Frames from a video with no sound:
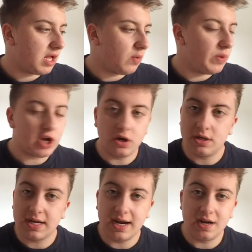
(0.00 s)
we
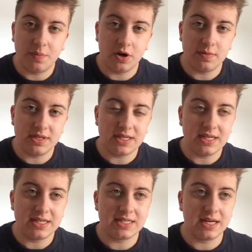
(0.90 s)
couldn't get an appointment in
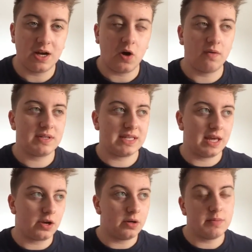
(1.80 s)
Easter. Obviously
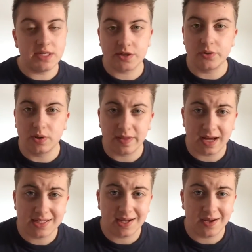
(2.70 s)
I couldn't miss school at
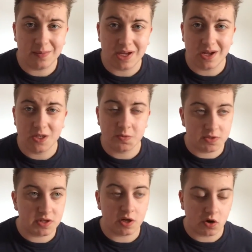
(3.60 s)
that time because it was in a